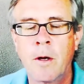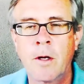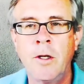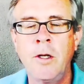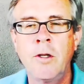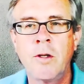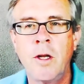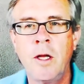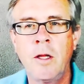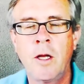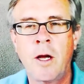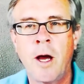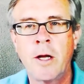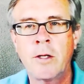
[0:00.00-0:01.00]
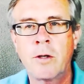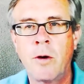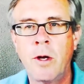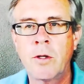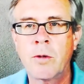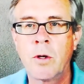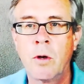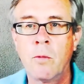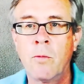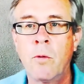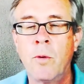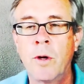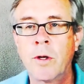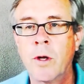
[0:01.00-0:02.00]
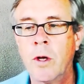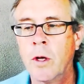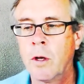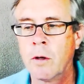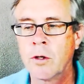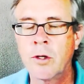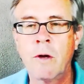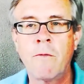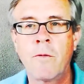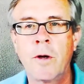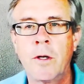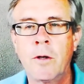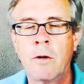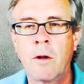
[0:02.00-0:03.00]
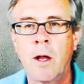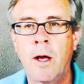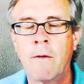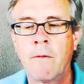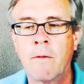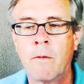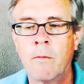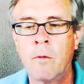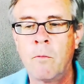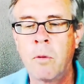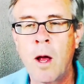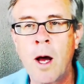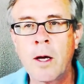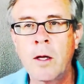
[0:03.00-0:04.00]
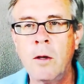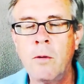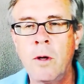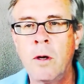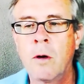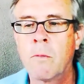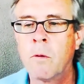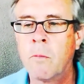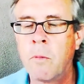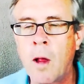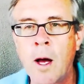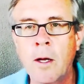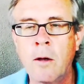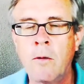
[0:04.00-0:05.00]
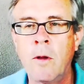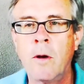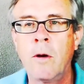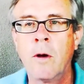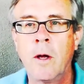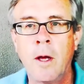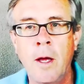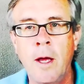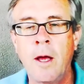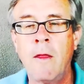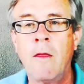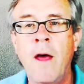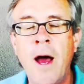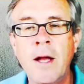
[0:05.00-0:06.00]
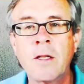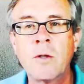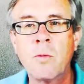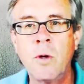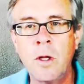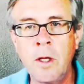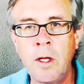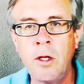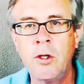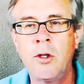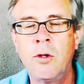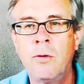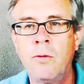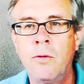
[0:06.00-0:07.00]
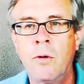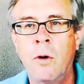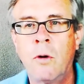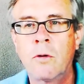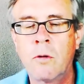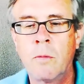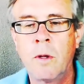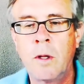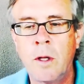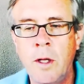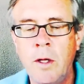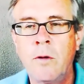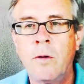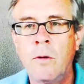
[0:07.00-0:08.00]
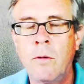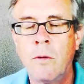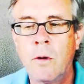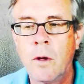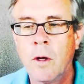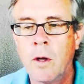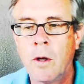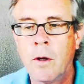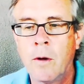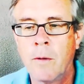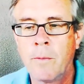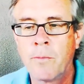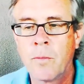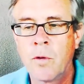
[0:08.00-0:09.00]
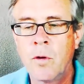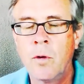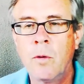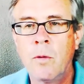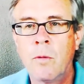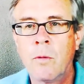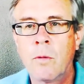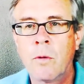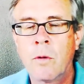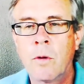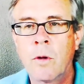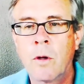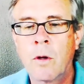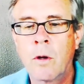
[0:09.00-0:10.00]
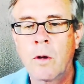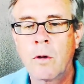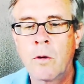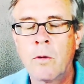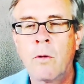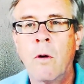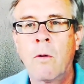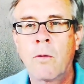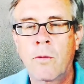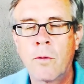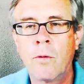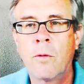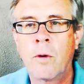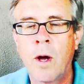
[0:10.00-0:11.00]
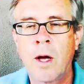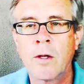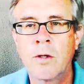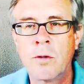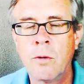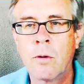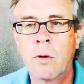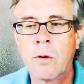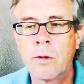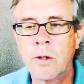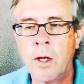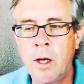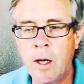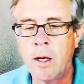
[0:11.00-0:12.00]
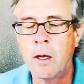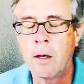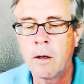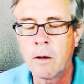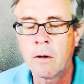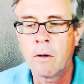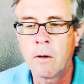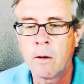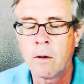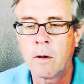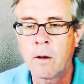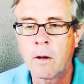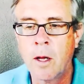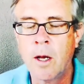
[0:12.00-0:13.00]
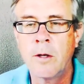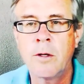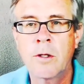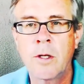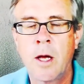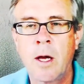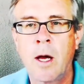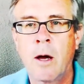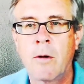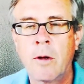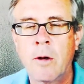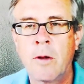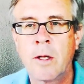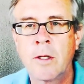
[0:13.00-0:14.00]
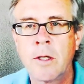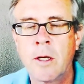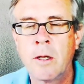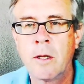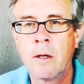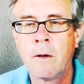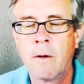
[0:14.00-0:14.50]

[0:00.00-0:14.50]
And she's saying that God's grace will bring suffering in your life, will block you here, will block you there. And that's what leads you ultimately to, to, to go through God's door and say, hey, can I just hang out here? That's it.